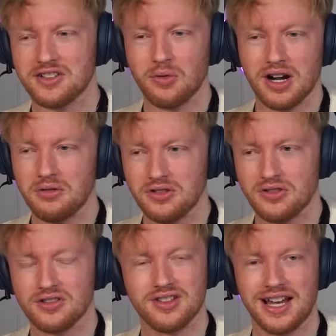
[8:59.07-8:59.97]
why would you
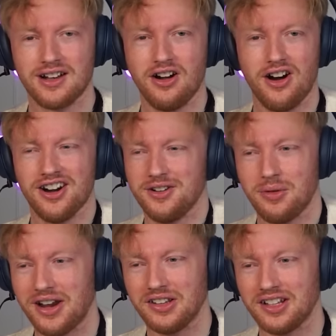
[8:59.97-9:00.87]
choose that car?
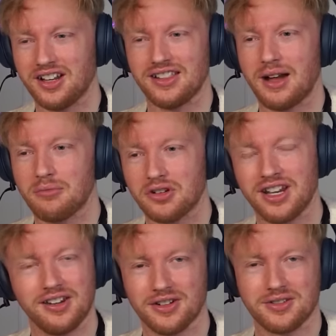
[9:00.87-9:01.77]
Why not like a
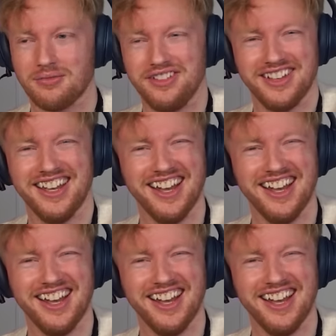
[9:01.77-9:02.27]
Lamborghini or something?